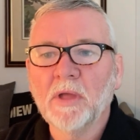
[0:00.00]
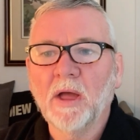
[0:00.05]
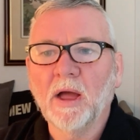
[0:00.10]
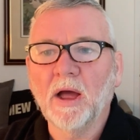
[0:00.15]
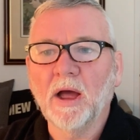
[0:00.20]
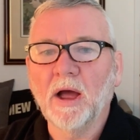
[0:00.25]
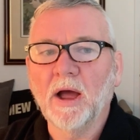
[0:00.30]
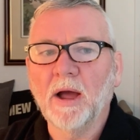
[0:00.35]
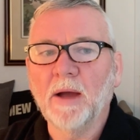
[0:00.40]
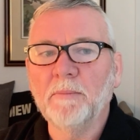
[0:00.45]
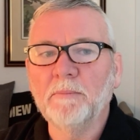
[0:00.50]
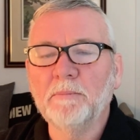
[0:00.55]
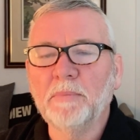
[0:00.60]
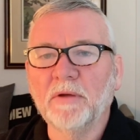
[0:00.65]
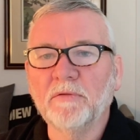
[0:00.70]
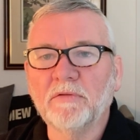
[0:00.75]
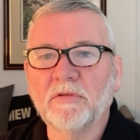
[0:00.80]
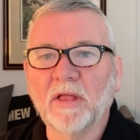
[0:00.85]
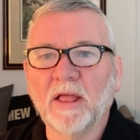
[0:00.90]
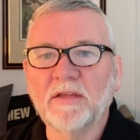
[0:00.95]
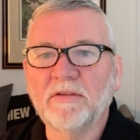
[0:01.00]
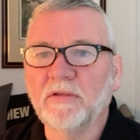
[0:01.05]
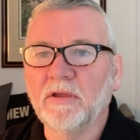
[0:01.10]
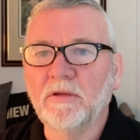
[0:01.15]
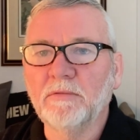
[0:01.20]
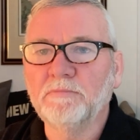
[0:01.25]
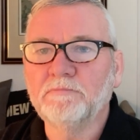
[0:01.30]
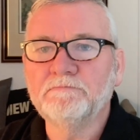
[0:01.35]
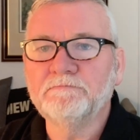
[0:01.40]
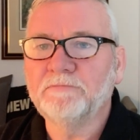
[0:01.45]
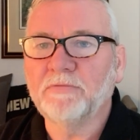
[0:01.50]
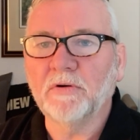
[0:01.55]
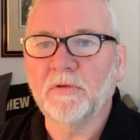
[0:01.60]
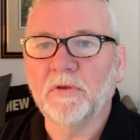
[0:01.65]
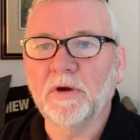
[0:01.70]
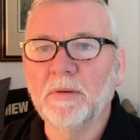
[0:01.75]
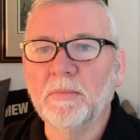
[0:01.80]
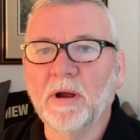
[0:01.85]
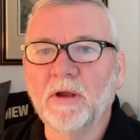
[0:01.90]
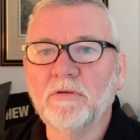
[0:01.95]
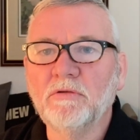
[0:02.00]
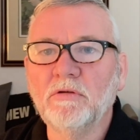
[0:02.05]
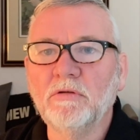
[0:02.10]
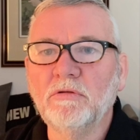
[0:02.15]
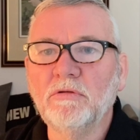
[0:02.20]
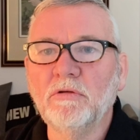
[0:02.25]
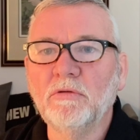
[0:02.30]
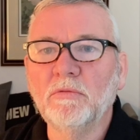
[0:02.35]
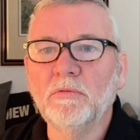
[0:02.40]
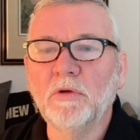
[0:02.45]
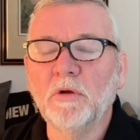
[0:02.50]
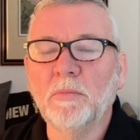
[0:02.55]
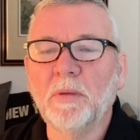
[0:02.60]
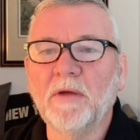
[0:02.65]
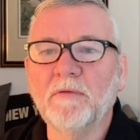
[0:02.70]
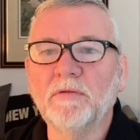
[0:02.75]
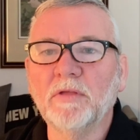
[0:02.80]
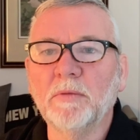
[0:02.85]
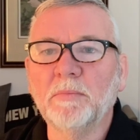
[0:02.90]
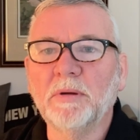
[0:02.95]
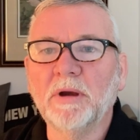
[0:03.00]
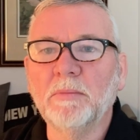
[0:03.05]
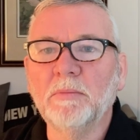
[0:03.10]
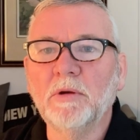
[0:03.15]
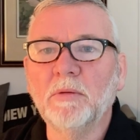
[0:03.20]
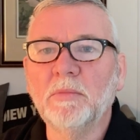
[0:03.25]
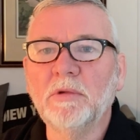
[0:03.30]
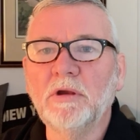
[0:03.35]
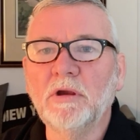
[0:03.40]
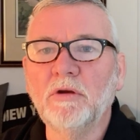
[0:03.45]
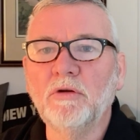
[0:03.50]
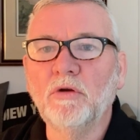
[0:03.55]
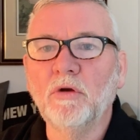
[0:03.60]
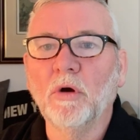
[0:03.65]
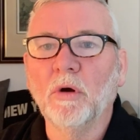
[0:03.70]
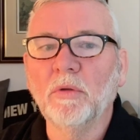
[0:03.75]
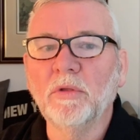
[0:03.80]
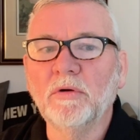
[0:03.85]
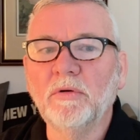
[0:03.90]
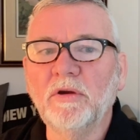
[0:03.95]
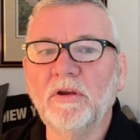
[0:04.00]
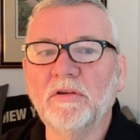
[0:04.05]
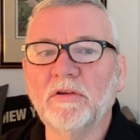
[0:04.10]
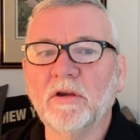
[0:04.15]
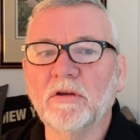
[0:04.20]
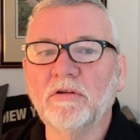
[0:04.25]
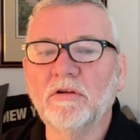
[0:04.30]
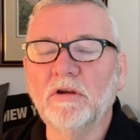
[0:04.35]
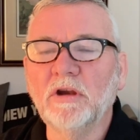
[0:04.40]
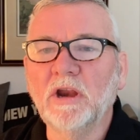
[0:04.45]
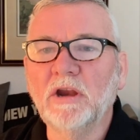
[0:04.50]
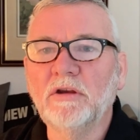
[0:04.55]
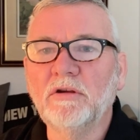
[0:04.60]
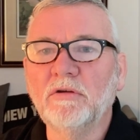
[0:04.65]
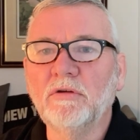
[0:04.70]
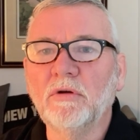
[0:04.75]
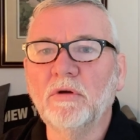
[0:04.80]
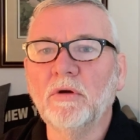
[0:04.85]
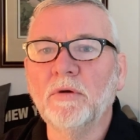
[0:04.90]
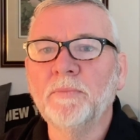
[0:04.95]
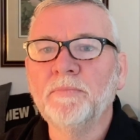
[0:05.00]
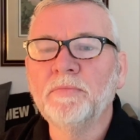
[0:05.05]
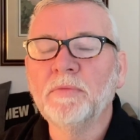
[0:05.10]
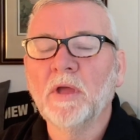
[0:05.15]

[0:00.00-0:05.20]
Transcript: But so let's say for 3 months you pay for the premium and you do all the research you need to do,